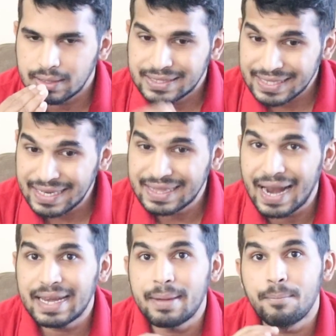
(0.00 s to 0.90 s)
send
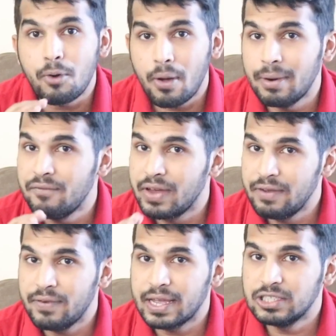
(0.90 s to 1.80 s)
that employment
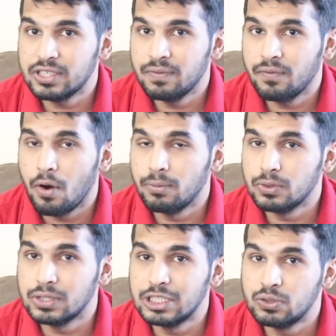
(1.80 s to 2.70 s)
verification form
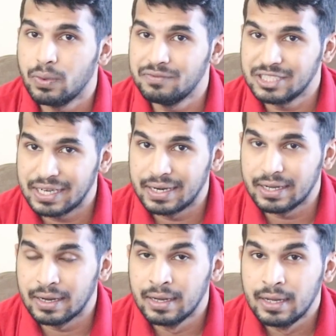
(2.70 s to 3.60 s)
to the Swift
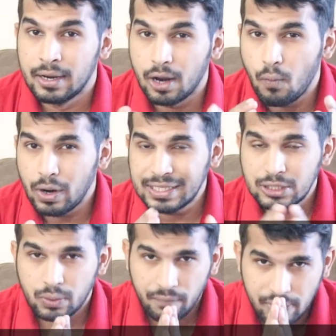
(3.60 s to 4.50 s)
Center. Now what is
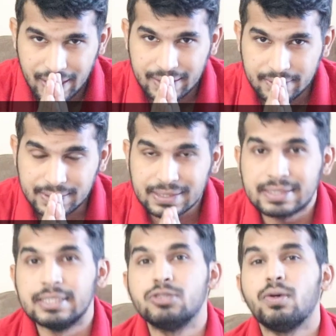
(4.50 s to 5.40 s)
Swift Center
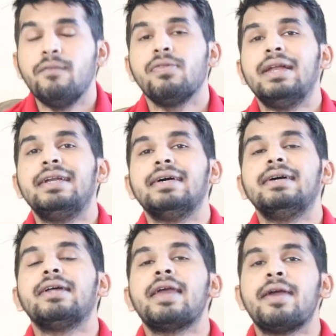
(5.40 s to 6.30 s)
is? The Swift
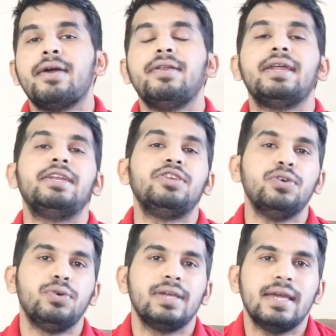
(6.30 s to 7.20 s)
Center here in
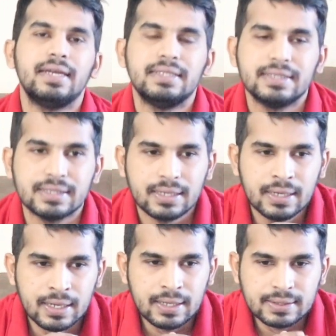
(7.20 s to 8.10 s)
UTA is
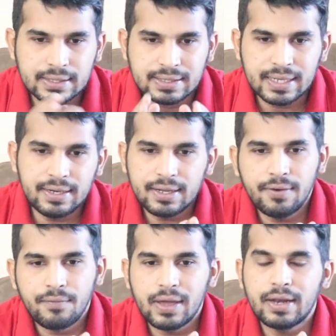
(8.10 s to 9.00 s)
the
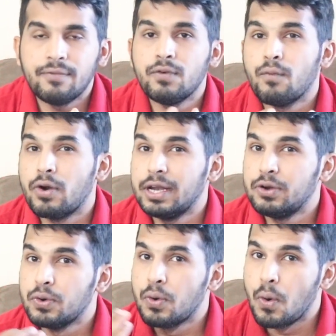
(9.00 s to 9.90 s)
center where if you
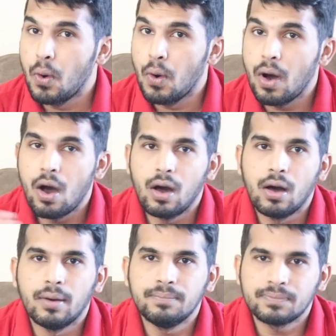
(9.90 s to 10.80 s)
wanted to
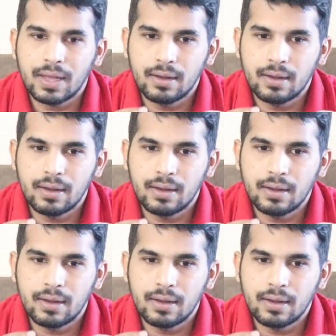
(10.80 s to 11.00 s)
go